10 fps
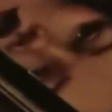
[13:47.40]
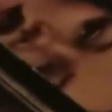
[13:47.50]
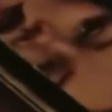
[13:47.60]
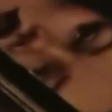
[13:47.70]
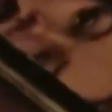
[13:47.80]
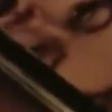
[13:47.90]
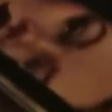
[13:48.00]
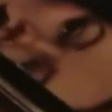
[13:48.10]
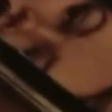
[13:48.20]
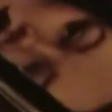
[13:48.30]
Whatever
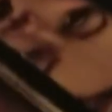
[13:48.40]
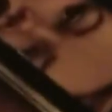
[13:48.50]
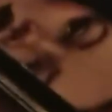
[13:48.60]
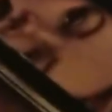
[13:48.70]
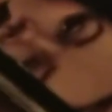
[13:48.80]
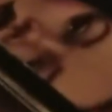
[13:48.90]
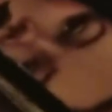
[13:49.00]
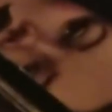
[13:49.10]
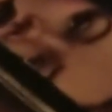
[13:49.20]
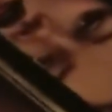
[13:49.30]
you in denial
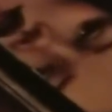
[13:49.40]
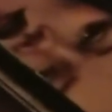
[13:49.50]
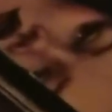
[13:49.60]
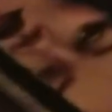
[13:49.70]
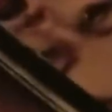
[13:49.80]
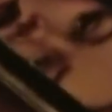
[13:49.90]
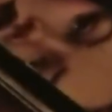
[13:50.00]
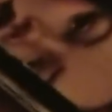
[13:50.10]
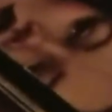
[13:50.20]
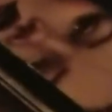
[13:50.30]
about
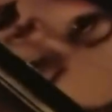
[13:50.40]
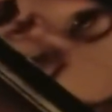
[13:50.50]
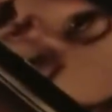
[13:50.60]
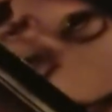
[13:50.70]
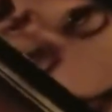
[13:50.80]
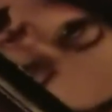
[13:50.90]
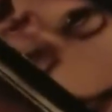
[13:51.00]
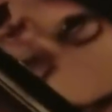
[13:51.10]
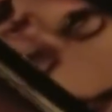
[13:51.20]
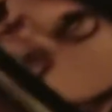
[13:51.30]
is
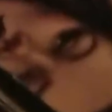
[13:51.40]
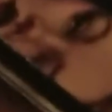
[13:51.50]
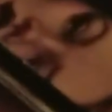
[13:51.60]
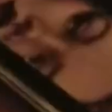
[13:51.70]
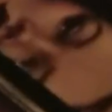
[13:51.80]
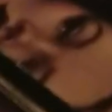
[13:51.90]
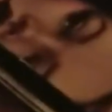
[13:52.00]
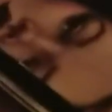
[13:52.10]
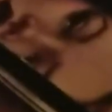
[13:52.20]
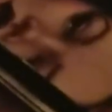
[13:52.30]
dead.
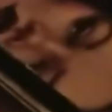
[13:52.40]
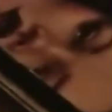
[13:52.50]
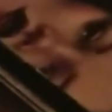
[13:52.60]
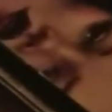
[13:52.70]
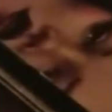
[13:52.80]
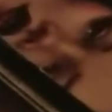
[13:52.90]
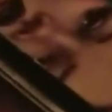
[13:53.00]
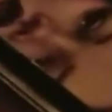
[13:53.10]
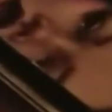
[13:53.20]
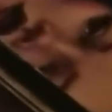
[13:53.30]

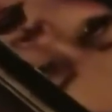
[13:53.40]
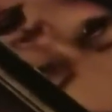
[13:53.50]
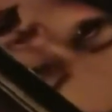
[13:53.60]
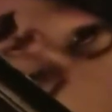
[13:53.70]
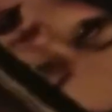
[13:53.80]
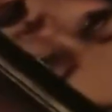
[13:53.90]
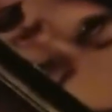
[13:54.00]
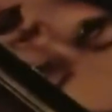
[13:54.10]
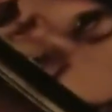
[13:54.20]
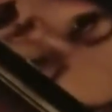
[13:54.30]
It's
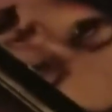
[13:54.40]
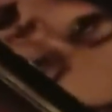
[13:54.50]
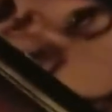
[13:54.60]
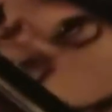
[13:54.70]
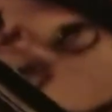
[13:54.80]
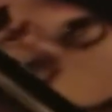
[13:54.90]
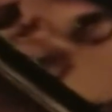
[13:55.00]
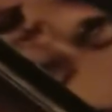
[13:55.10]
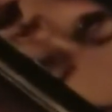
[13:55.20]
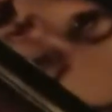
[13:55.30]
over with. It's a
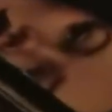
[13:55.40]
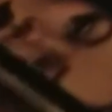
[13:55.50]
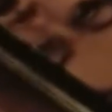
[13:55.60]
wrap.